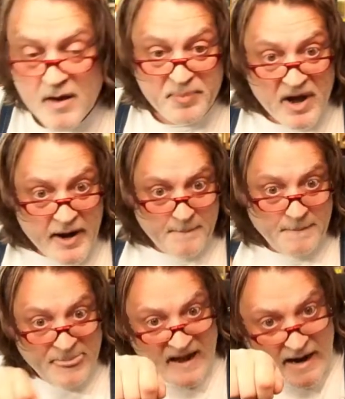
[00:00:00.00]
But
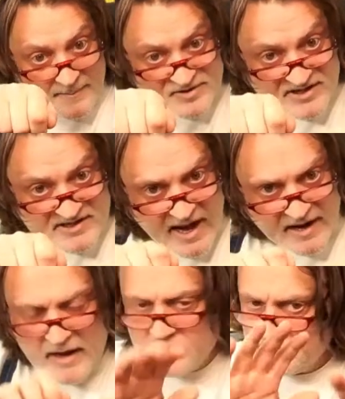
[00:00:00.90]
I'm just
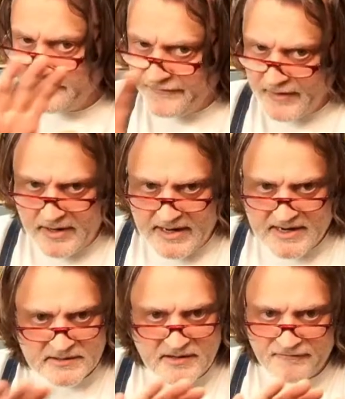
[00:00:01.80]
taking that very
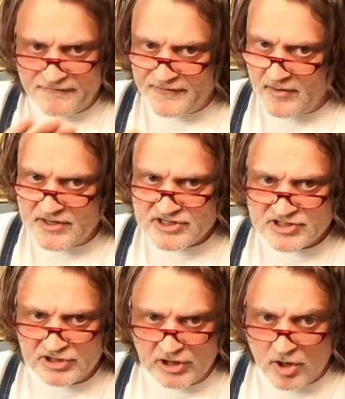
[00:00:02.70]
easily, very
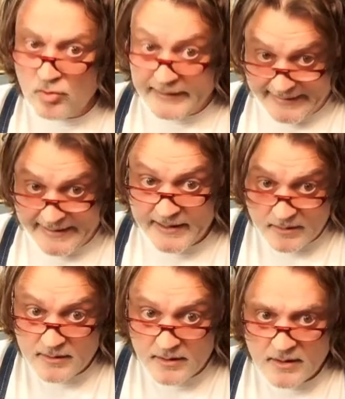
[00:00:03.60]
slowly,
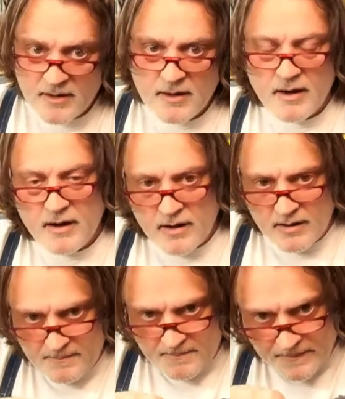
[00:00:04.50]

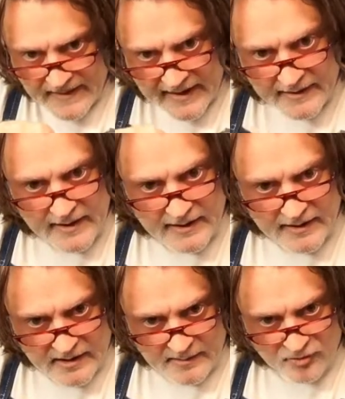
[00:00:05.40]
um, and, and,
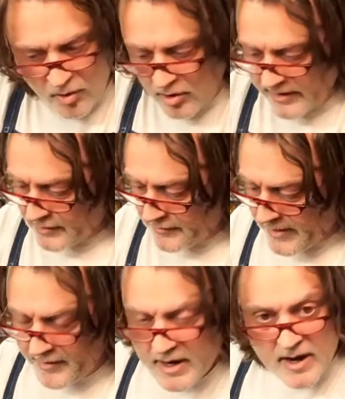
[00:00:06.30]
and I'm rolling it
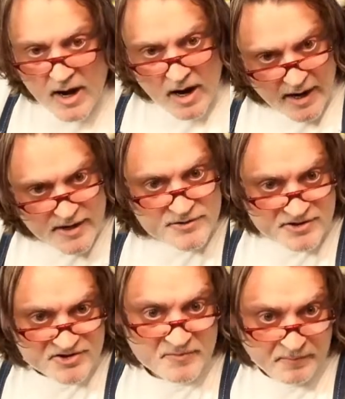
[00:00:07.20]
around. I use
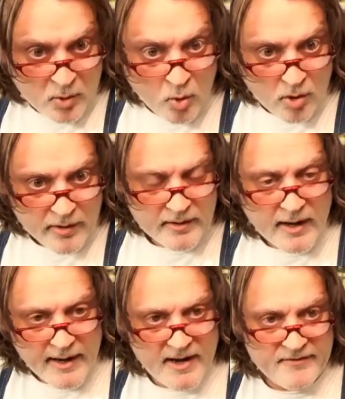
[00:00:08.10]
a support.
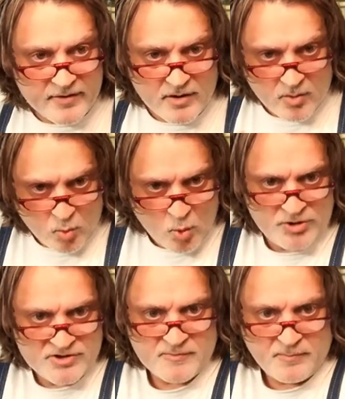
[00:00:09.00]
I have a, a
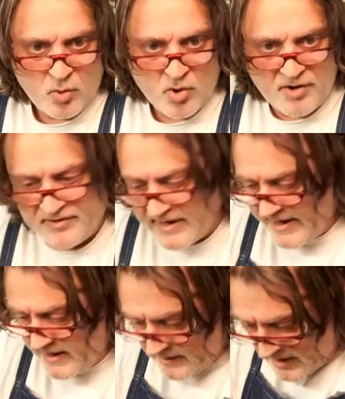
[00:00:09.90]
wooden support that I
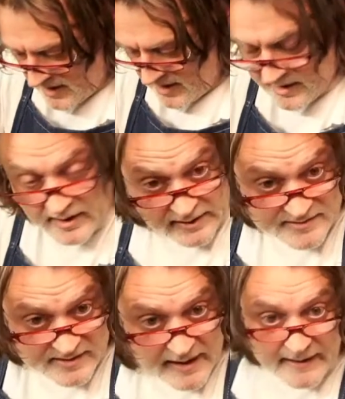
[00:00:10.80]
can, and
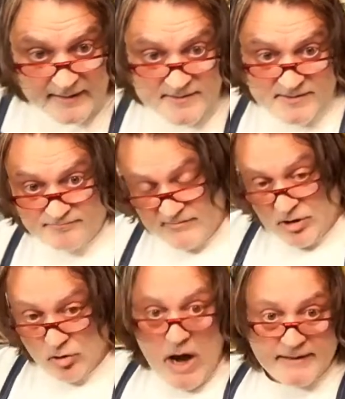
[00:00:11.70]
it's and it's you
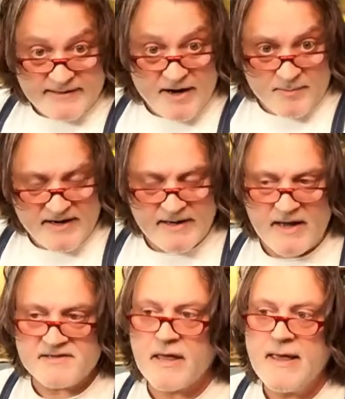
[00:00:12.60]
know locked down to my desk,